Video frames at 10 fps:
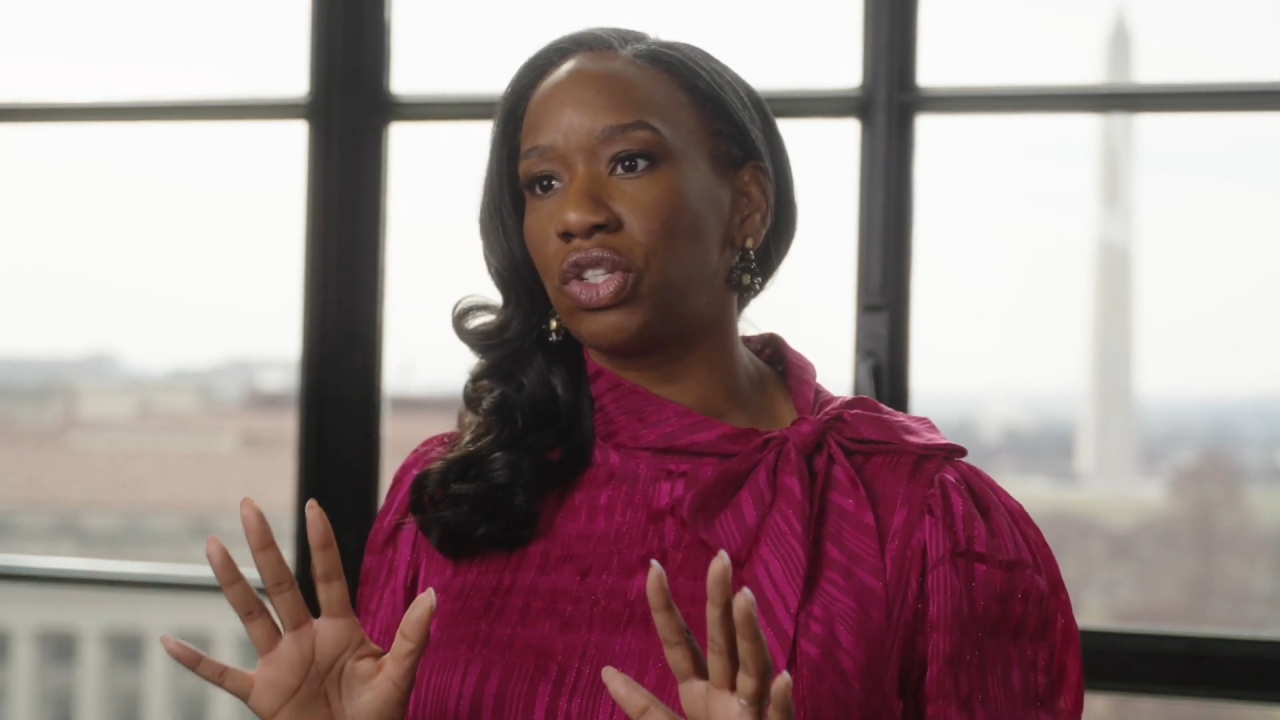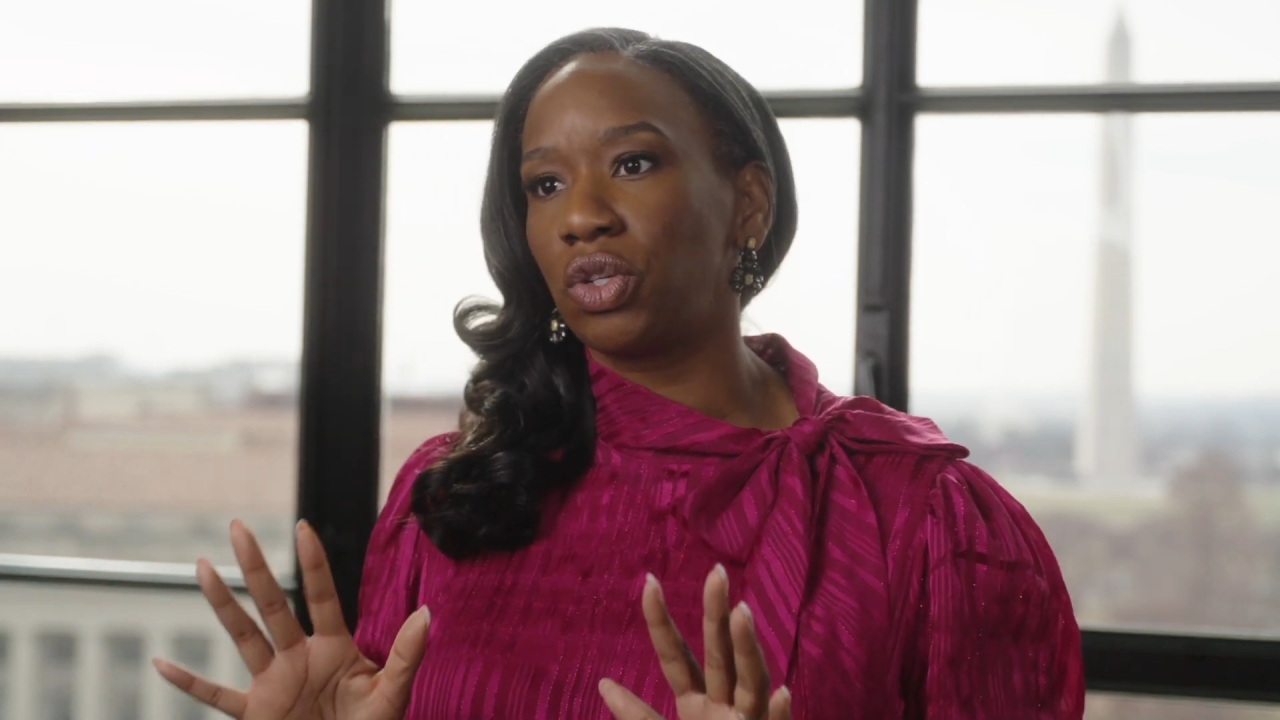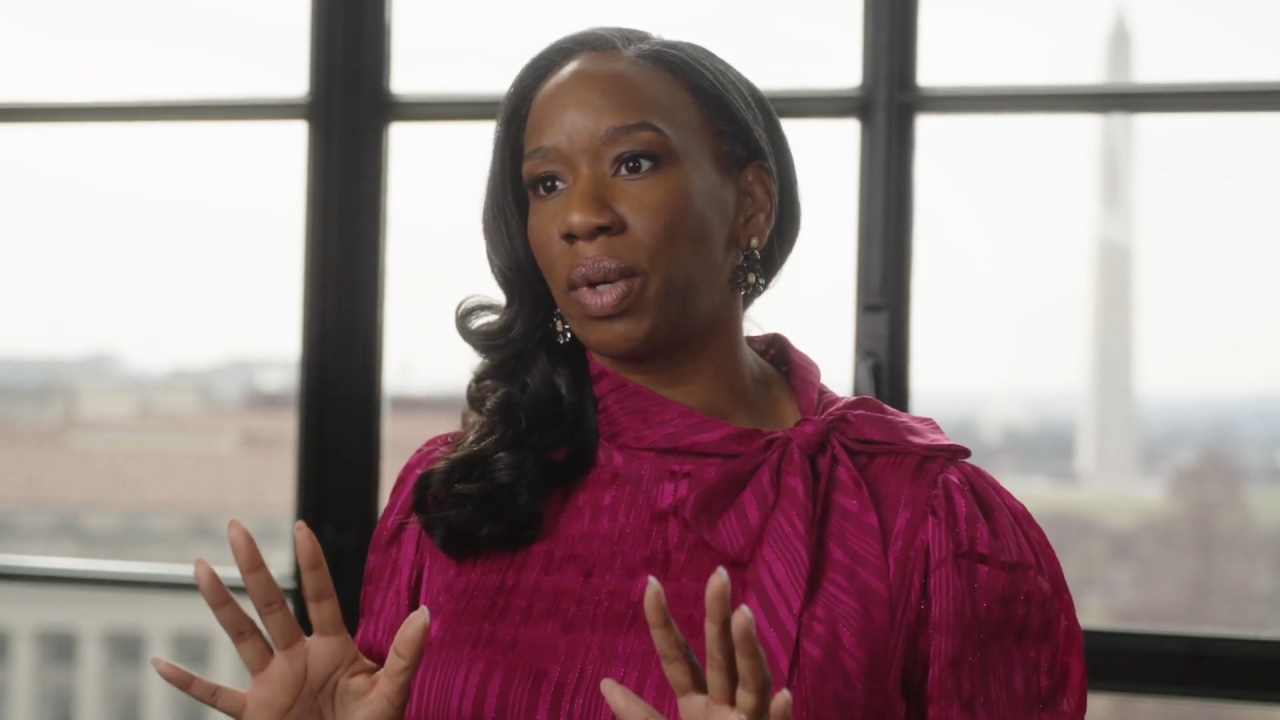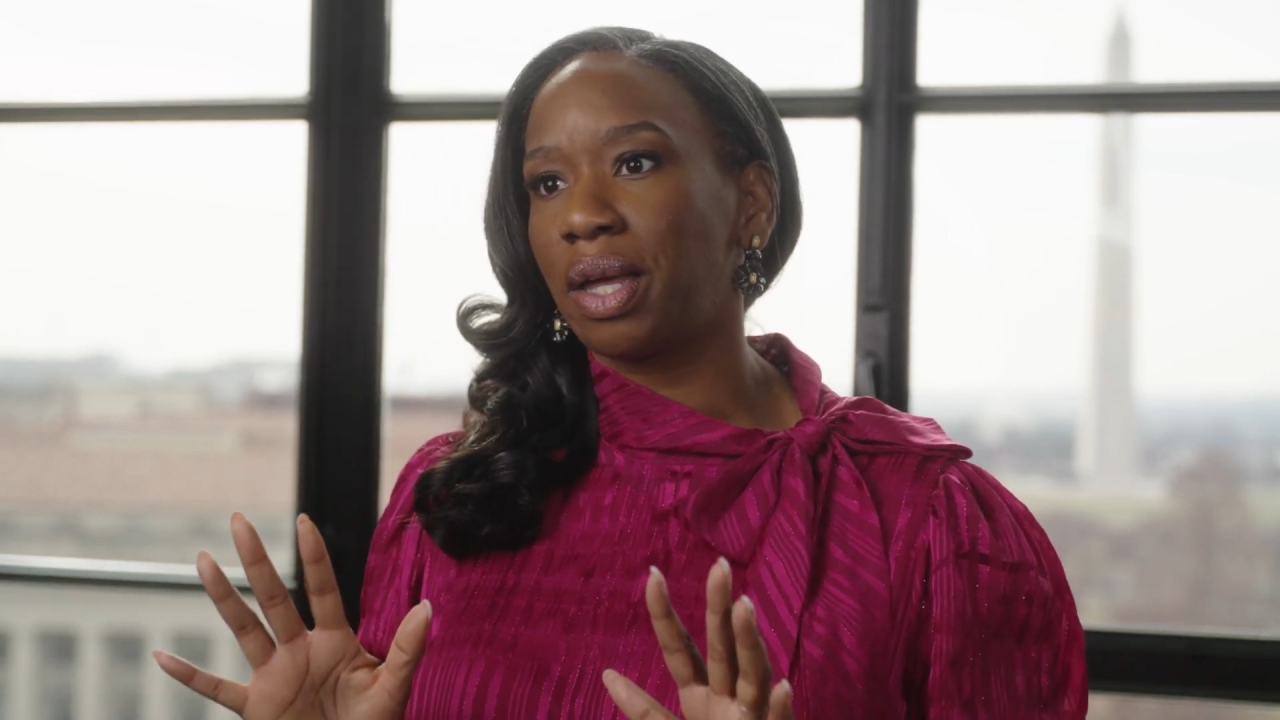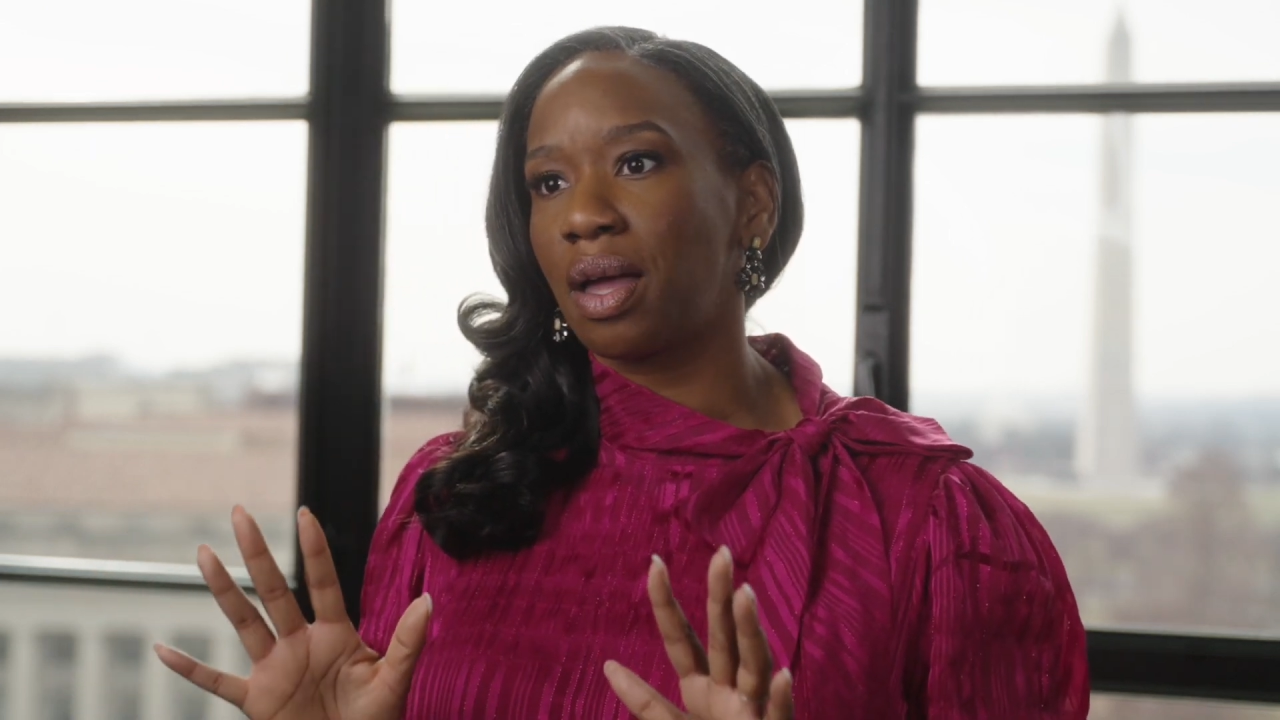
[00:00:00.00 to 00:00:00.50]

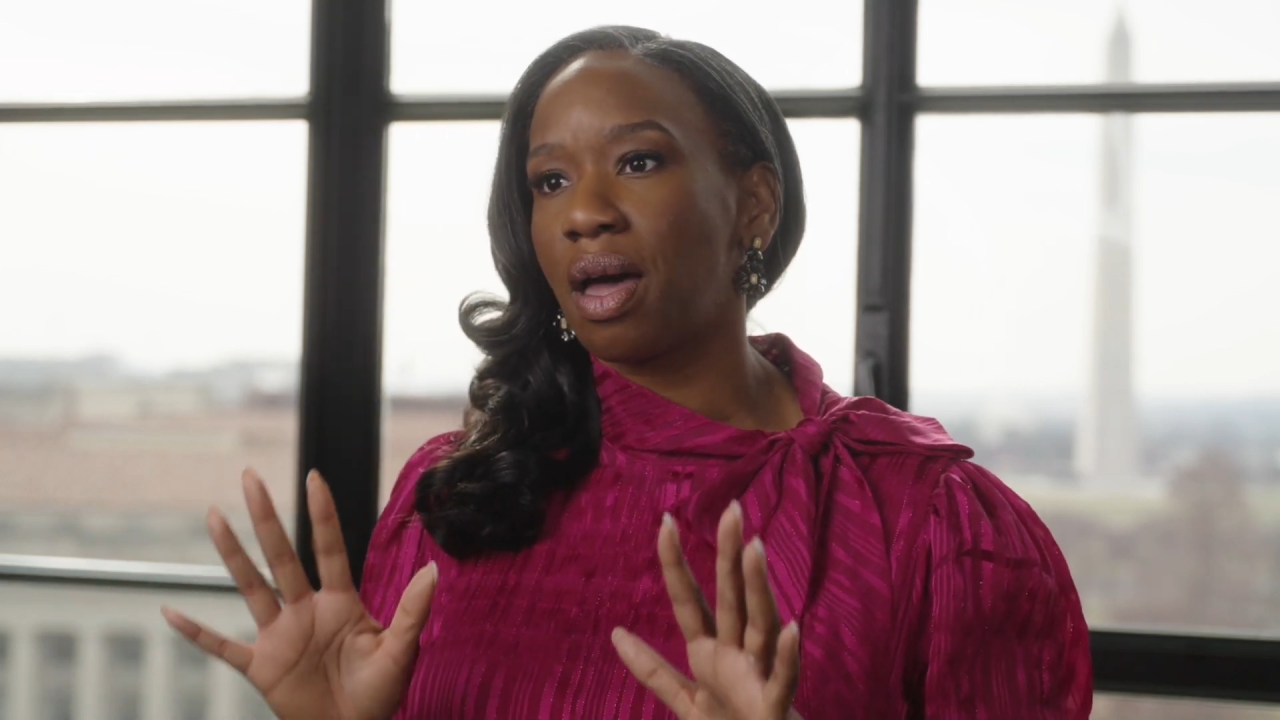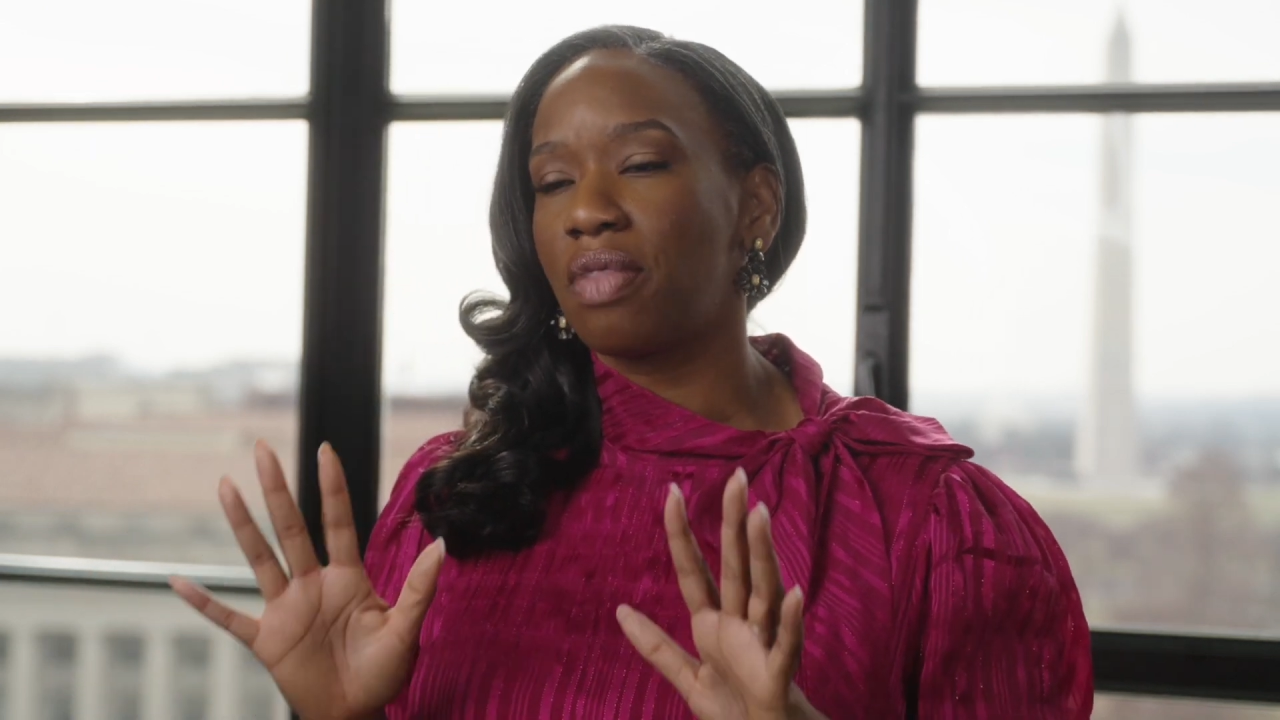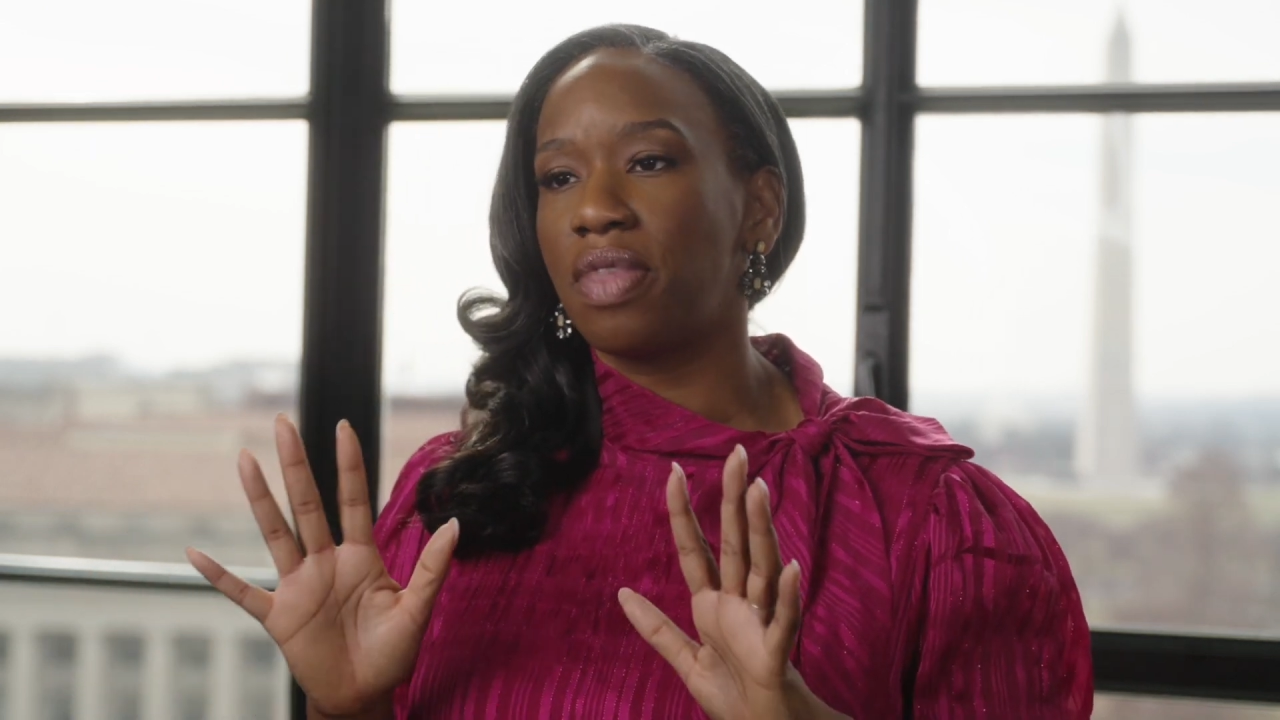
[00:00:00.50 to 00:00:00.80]
doing